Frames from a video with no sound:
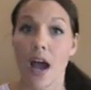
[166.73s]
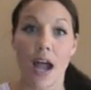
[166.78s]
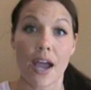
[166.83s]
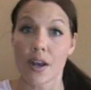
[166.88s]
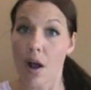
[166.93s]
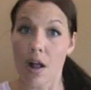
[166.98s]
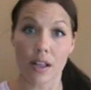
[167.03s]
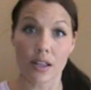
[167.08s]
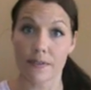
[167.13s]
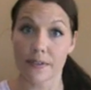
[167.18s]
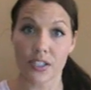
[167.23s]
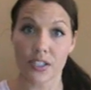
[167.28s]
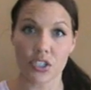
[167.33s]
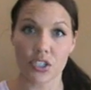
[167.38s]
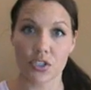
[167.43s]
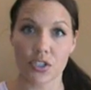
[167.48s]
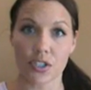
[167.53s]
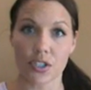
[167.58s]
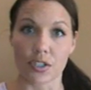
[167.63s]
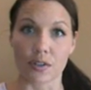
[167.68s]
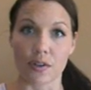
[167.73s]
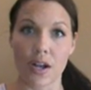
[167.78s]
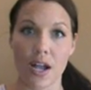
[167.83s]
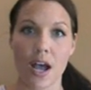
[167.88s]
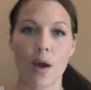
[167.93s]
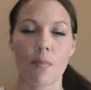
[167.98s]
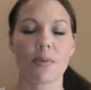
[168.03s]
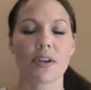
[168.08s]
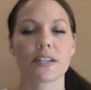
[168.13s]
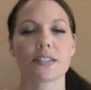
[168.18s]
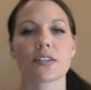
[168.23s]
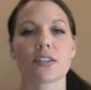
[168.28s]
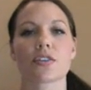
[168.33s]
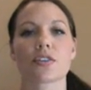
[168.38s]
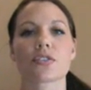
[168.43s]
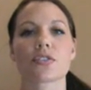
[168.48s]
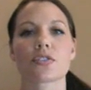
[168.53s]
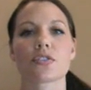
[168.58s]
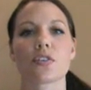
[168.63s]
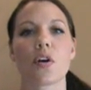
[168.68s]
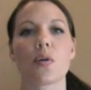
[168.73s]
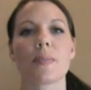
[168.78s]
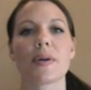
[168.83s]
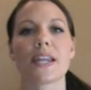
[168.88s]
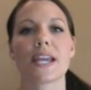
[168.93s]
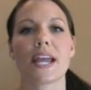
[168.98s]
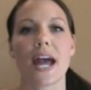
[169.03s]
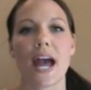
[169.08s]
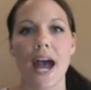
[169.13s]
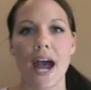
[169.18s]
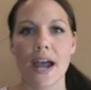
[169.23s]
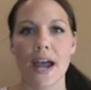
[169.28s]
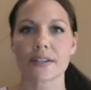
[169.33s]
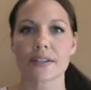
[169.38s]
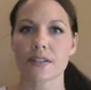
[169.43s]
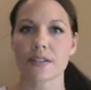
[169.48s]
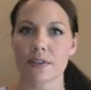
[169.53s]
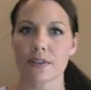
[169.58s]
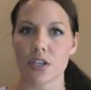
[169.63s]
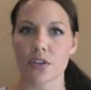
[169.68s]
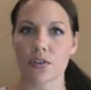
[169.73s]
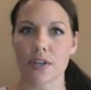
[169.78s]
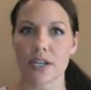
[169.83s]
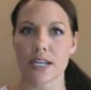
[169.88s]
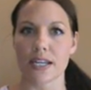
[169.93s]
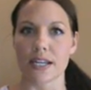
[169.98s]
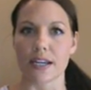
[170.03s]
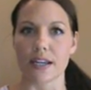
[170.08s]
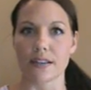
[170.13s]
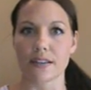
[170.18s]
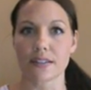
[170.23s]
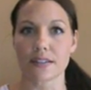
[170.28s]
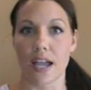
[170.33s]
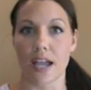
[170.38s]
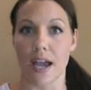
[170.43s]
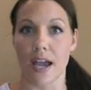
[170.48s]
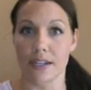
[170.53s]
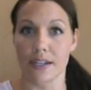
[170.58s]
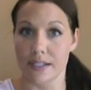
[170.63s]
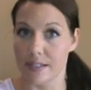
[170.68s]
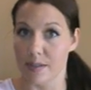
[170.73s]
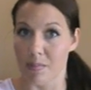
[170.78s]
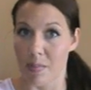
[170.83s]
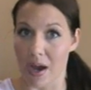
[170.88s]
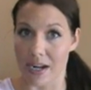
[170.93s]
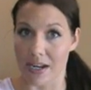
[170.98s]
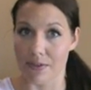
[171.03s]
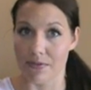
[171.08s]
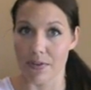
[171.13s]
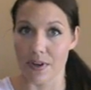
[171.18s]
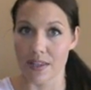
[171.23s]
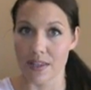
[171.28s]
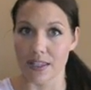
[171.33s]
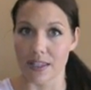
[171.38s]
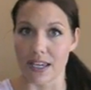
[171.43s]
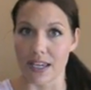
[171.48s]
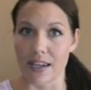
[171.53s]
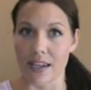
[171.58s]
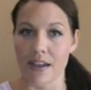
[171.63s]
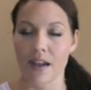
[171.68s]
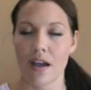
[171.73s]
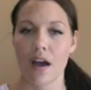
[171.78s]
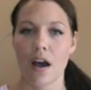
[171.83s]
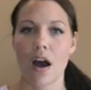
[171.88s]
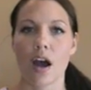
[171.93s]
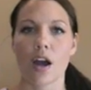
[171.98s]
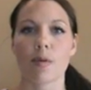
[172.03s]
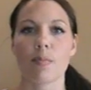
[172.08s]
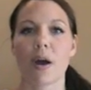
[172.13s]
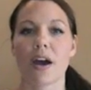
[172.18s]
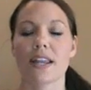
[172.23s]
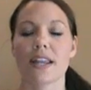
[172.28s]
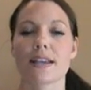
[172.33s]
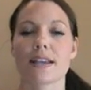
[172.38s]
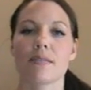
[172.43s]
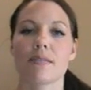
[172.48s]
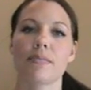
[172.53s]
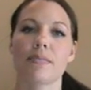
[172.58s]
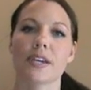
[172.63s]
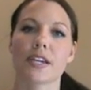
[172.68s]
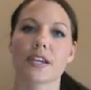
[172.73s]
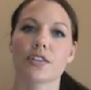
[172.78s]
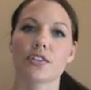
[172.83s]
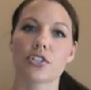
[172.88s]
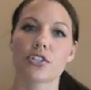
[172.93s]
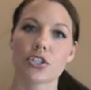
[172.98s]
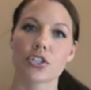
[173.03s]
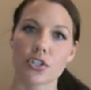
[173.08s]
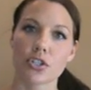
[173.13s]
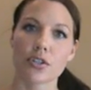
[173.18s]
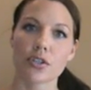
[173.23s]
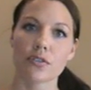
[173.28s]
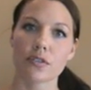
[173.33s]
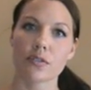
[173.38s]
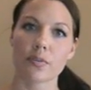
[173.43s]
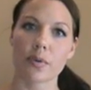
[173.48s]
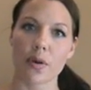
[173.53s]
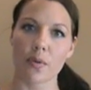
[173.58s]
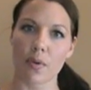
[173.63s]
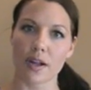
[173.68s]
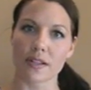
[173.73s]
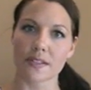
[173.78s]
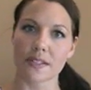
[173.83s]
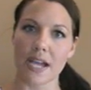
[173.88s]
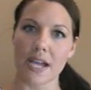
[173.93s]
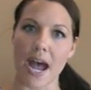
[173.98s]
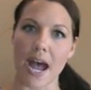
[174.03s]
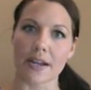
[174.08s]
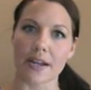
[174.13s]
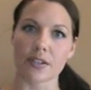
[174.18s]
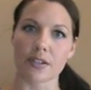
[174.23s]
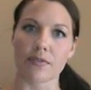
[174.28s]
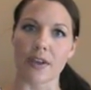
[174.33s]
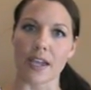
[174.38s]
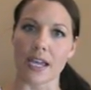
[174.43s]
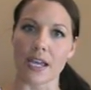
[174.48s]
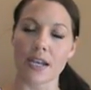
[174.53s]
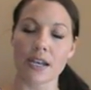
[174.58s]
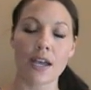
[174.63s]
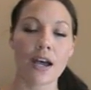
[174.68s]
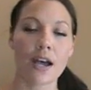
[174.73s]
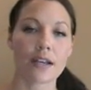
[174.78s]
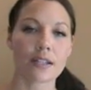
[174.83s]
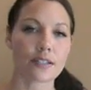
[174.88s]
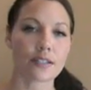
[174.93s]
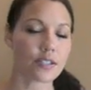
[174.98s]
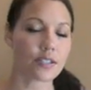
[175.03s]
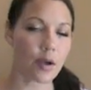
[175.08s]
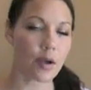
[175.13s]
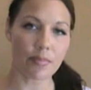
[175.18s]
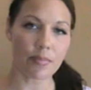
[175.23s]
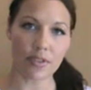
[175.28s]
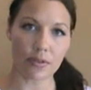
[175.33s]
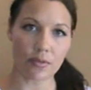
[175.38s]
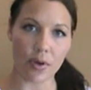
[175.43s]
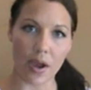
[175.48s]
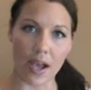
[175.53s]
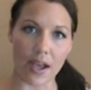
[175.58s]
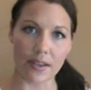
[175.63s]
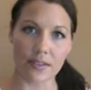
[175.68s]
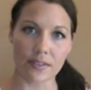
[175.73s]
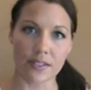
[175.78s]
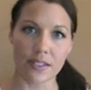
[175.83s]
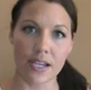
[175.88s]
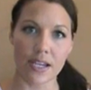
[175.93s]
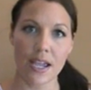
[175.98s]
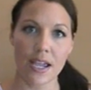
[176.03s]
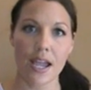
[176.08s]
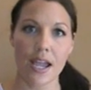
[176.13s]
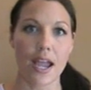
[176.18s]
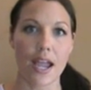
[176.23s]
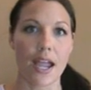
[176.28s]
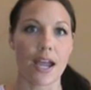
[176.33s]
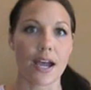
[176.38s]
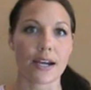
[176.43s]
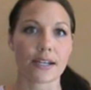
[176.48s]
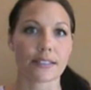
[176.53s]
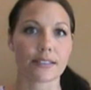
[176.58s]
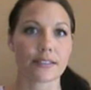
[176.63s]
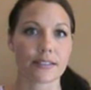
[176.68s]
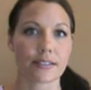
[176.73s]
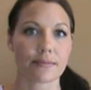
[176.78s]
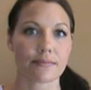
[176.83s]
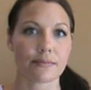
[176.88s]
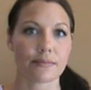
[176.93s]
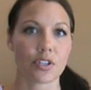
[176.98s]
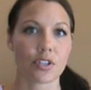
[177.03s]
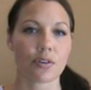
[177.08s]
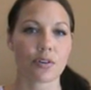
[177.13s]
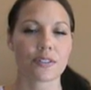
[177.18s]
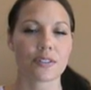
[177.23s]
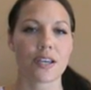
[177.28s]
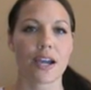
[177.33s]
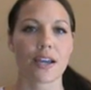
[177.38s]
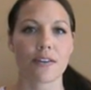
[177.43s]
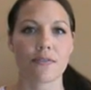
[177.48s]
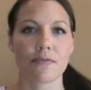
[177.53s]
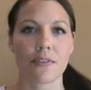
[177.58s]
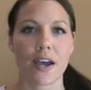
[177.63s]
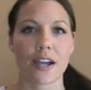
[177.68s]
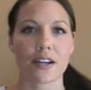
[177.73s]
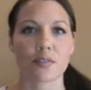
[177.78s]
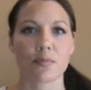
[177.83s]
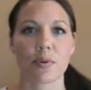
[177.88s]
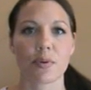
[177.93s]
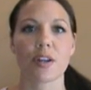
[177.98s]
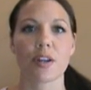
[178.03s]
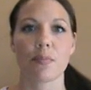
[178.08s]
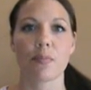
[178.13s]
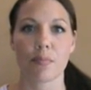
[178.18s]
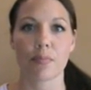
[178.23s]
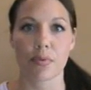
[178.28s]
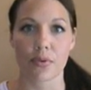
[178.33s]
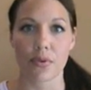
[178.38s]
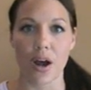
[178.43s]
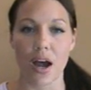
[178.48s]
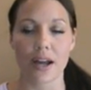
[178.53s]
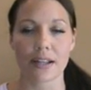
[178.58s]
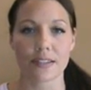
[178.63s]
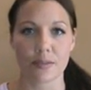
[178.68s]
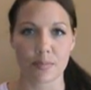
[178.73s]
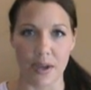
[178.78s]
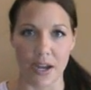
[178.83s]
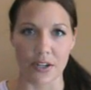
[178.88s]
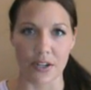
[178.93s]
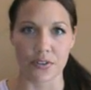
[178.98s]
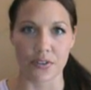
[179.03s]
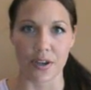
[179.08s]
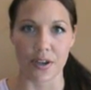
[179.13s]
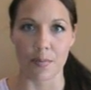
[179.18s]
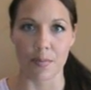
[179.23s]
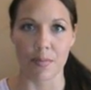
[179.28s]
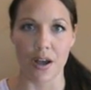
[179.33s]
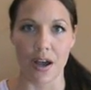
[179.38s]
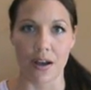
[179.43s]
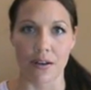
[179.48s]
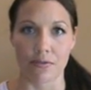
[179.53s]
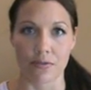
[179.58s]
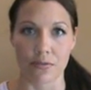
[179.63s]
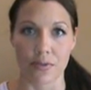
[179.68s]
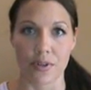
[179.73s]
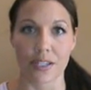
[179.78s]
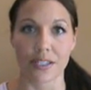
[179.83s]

And all of it's true because there's so many active ingredients and it's body friendly. Our body can pick and choose what it wants to activate, dump the rest, and no side effect, but a broad spectrum of